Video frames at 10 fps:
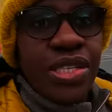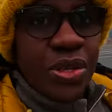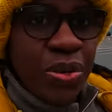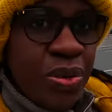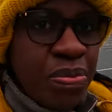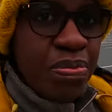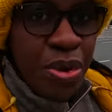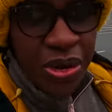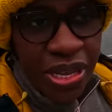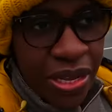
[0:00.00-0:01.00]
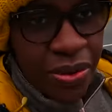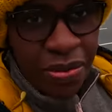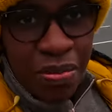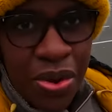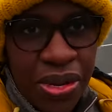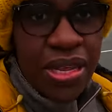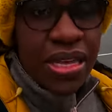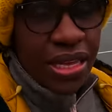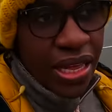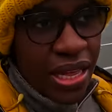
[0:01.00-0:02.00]
guys, good morning, good
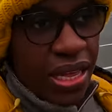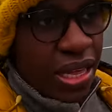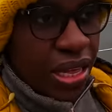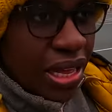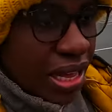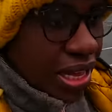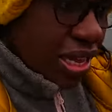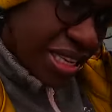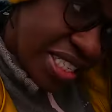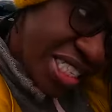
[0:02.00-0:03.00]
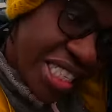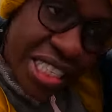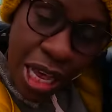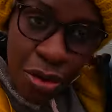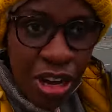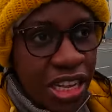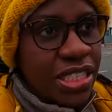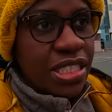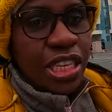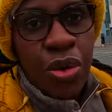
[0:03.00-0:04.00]
morning. Uh, it is our
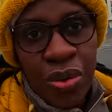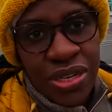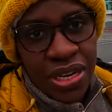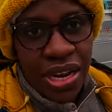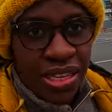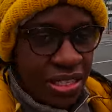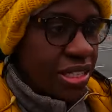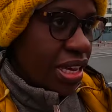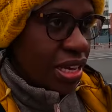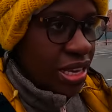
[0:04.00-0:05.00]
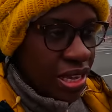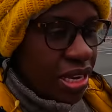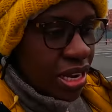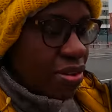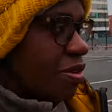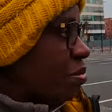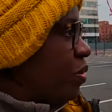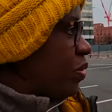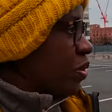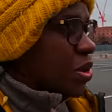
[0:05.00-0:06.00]
second and last day here in
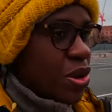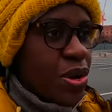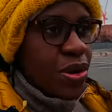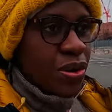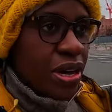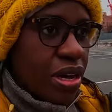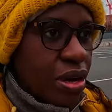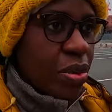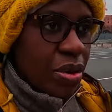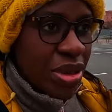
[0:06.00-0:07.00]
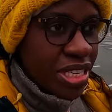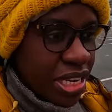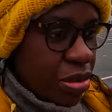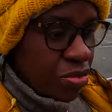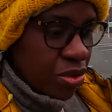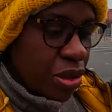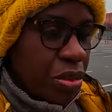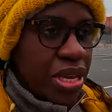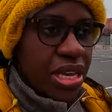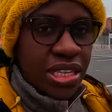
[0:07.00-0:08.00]
Liverpool, uh, where we had come for the
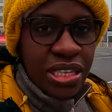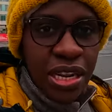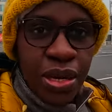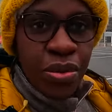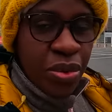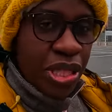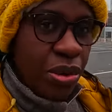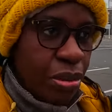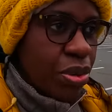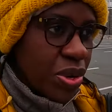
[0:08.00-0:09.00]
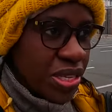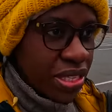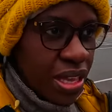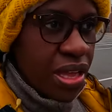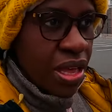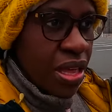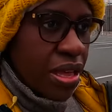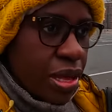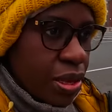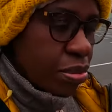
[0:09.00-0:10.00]
weekend with our boys
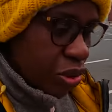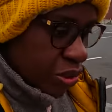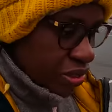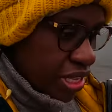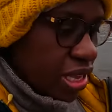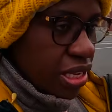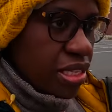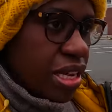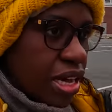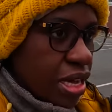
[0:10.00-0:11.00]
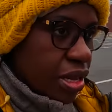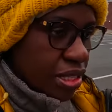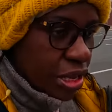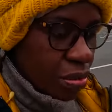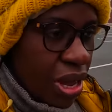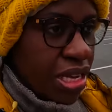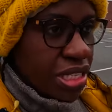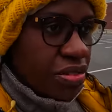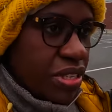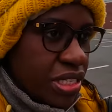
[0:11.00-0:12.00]
because they had uh, some
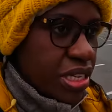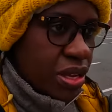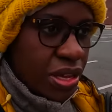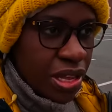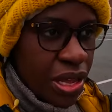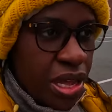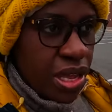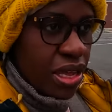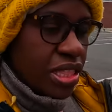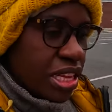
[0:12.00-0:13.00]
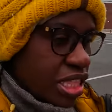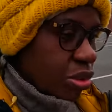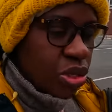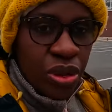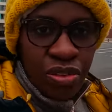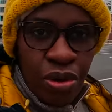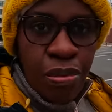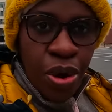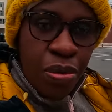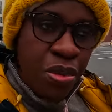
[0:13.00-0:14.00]
activity that they were doing
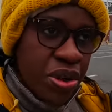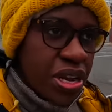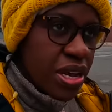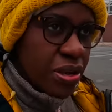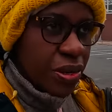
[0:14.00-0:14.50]
for Pokemon